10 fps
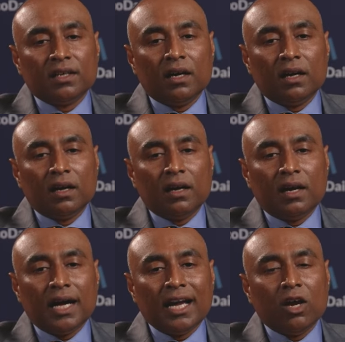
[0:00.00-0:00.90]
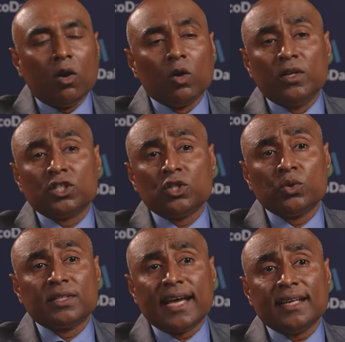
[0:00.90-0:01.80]
I always
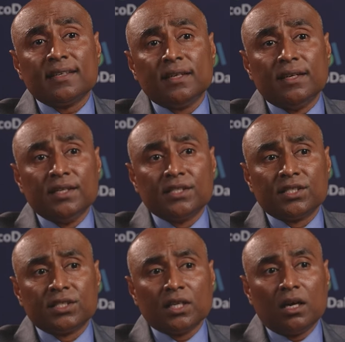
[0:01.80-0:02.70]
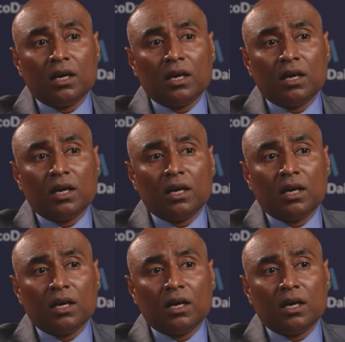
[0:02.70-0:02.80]
looked at is